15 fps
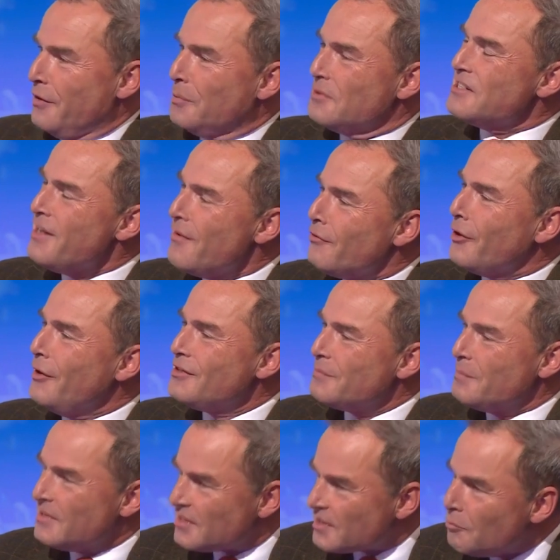It was never going to
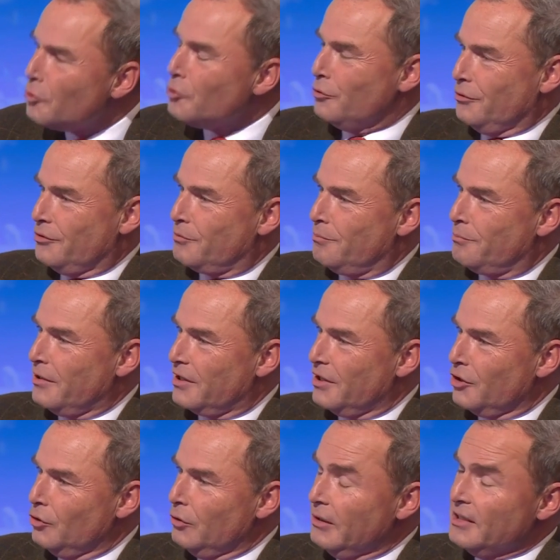be smooth
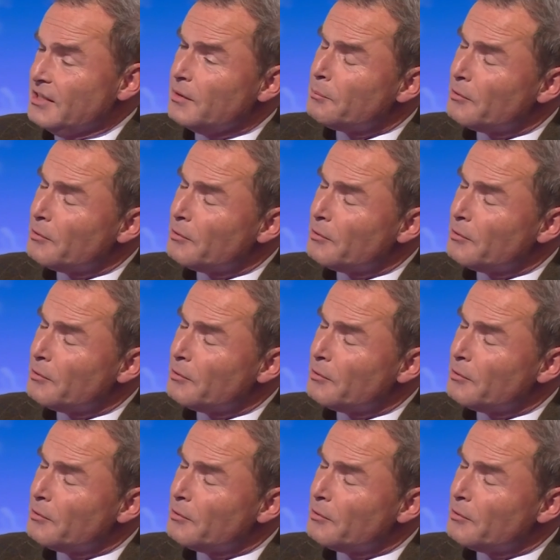picking a new leader,